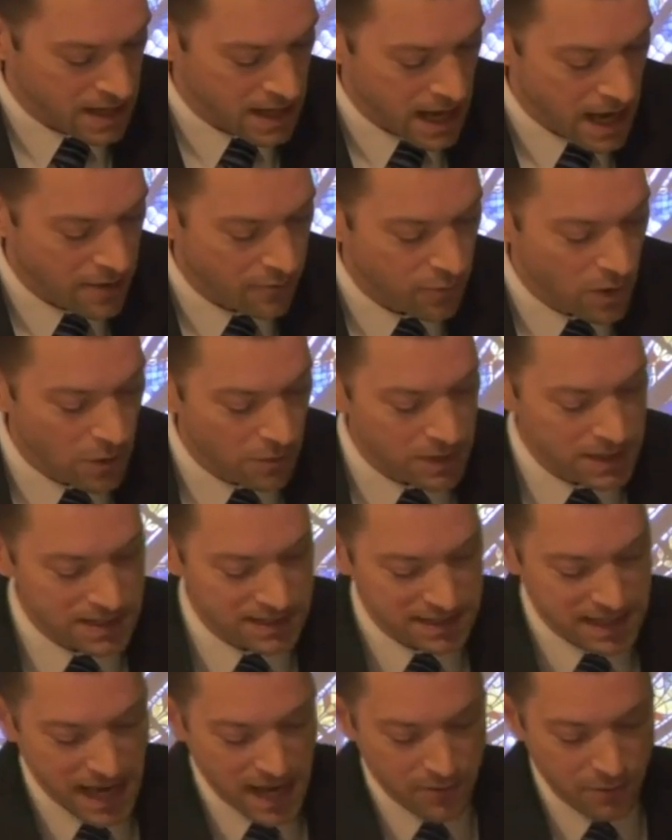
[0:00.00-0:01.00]
And what we'd
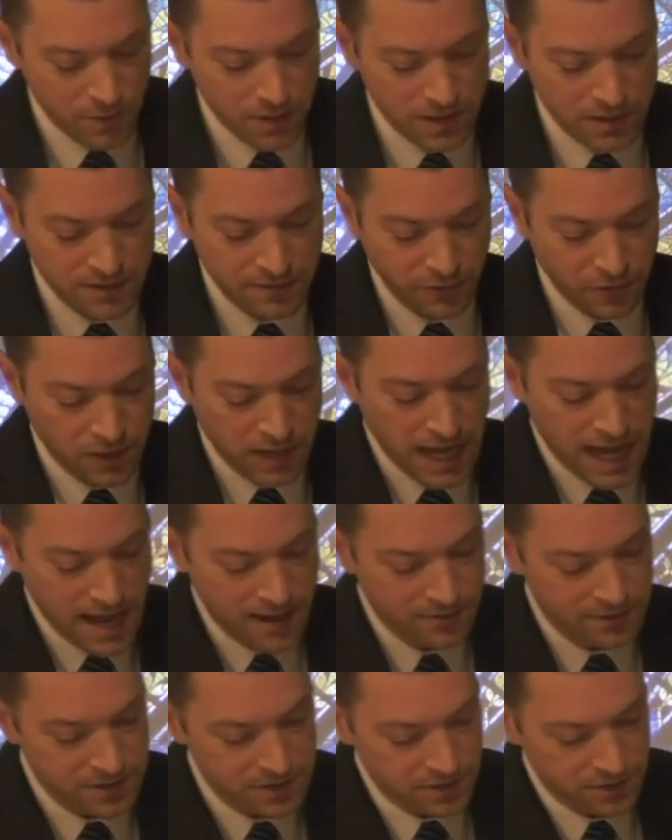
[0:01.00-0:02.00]
said was for
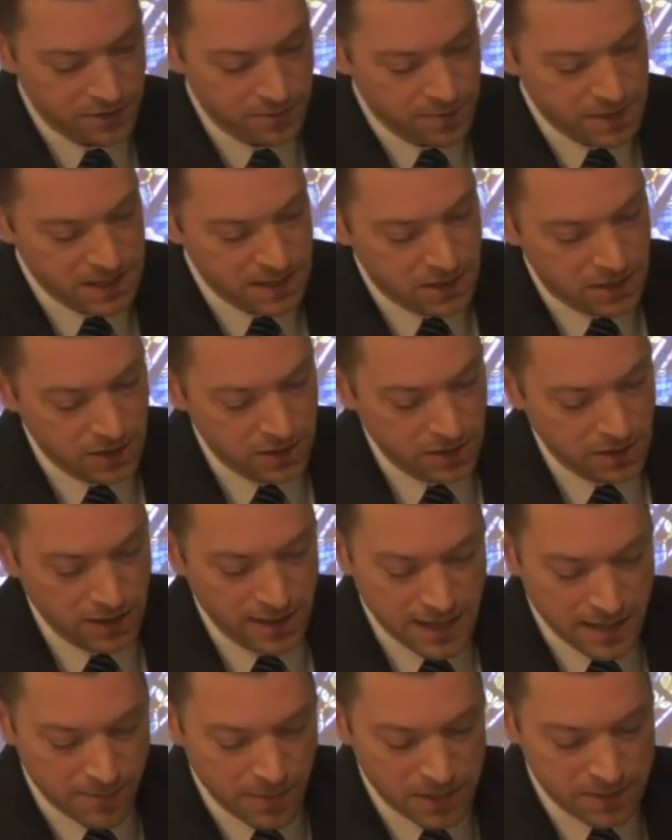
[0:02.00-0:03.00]
counsel to be
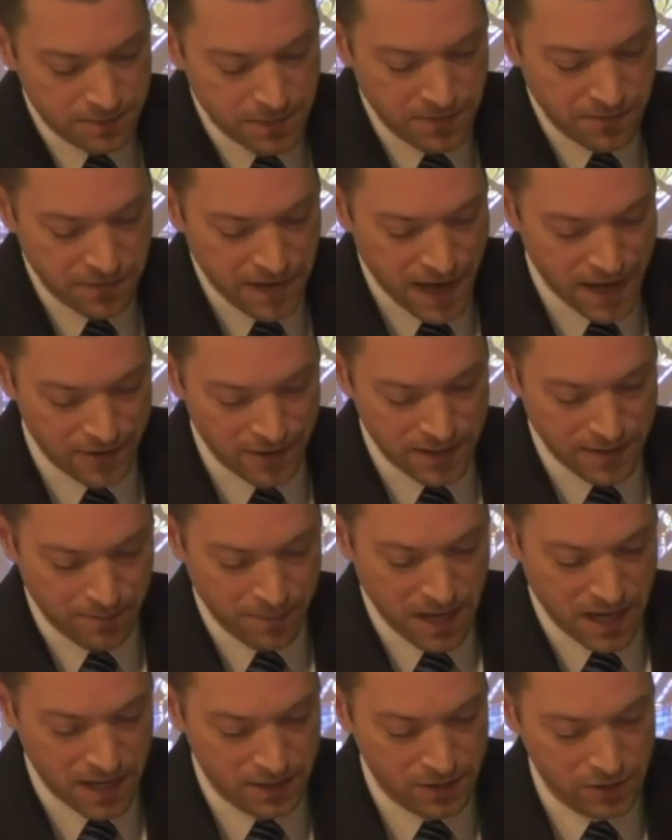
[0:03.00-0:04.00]
good, it must be founded
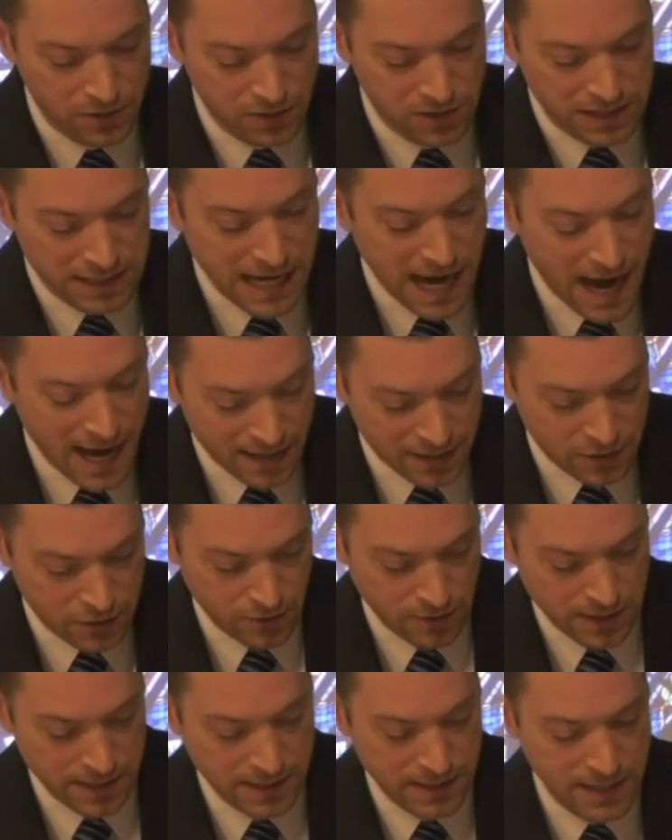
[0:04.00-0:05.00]
upon good
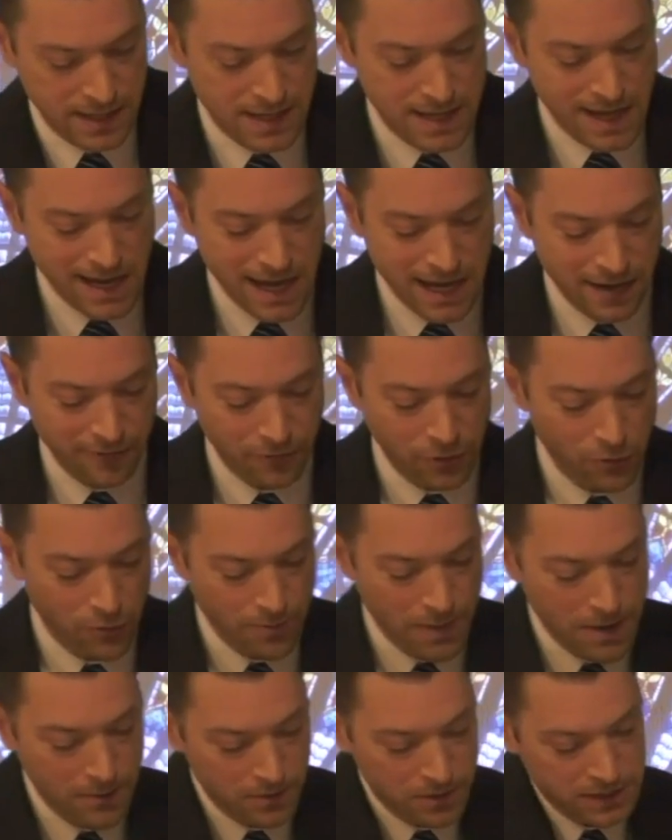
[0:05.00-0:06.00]
doctrine. And if you
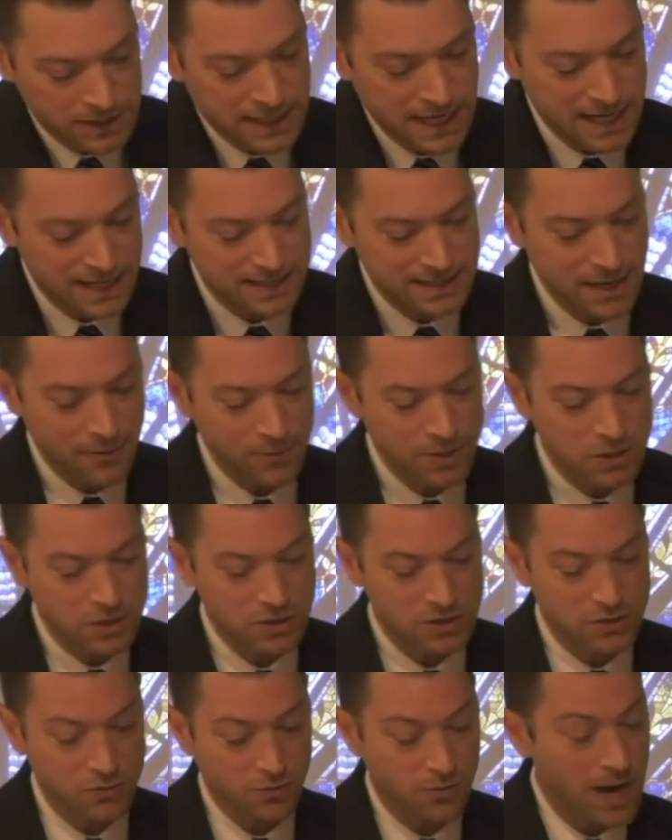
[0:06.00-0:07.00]
remember the text that we
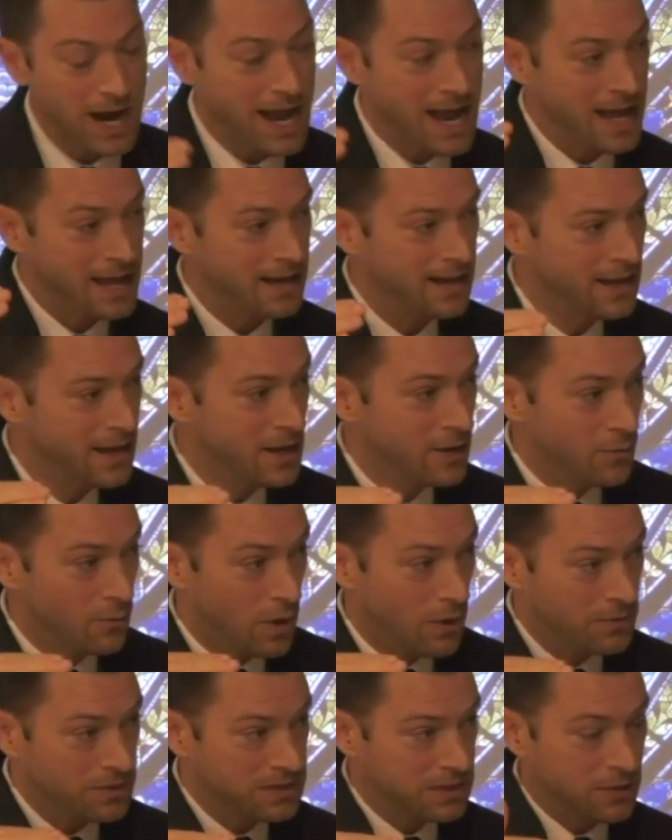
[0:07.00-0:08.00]
just read,
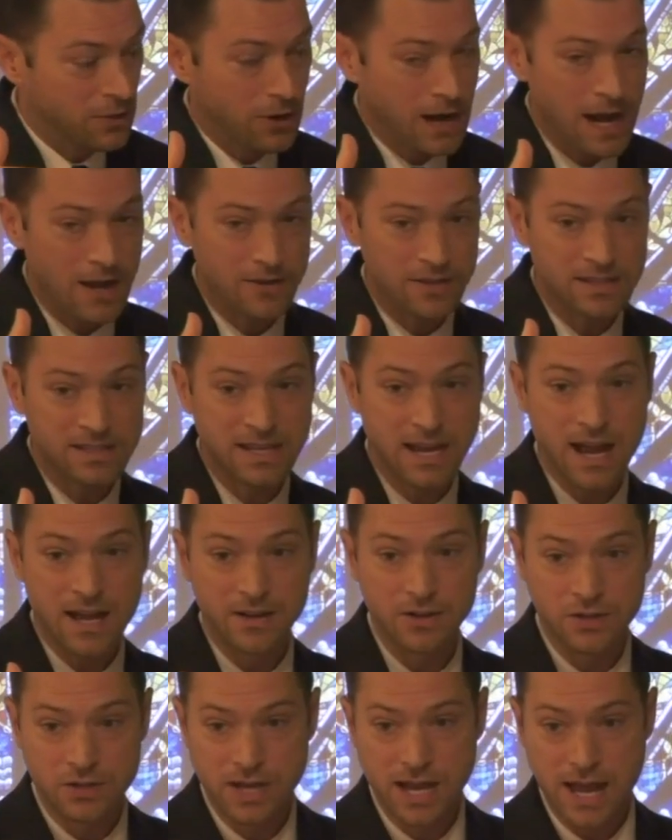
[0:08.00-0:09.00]
what was the crowd
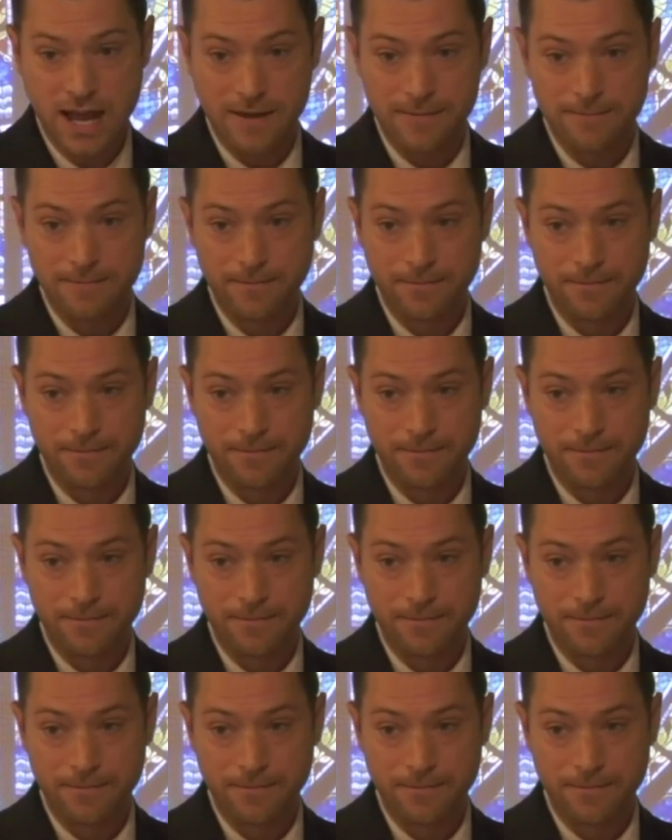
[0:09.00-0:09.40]
astonished at?